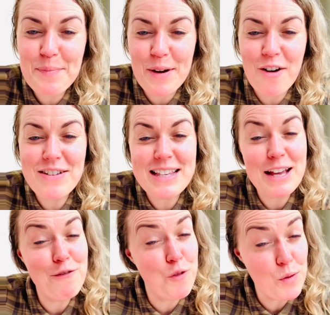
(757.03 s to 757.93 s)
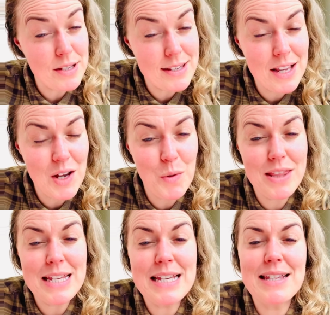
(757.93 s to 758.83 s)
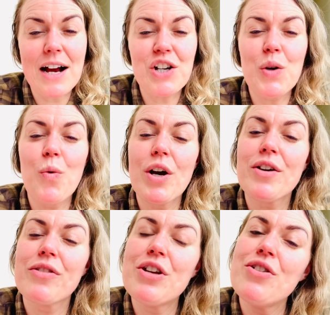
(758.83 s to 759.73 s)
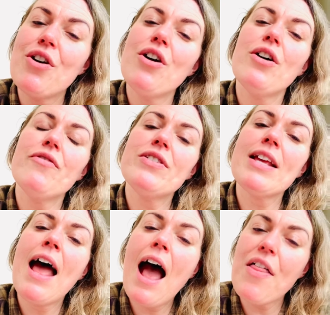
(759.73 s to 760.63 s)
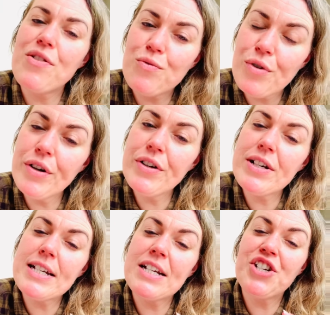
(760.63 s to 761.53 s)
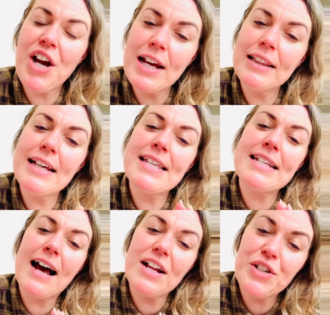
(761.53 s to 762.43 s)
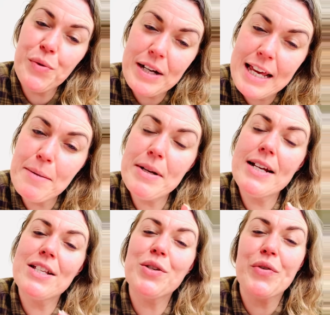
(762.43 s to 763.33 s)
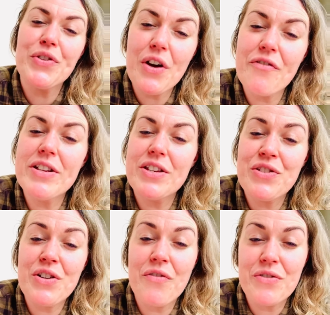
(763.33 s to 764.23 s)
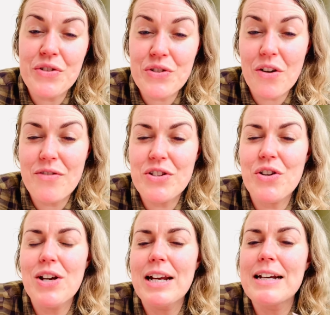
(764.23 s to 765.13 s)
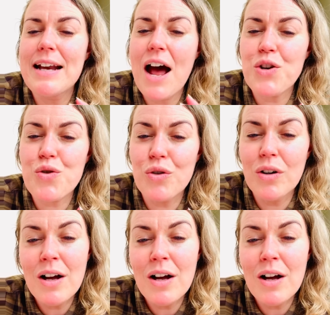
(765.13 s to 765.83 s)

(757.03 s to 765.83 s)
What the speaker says: but obviously it forces it, where this is actually working on the nerves at the root to gently start to inhibit it, so it softens and softens and softens, so you get a natural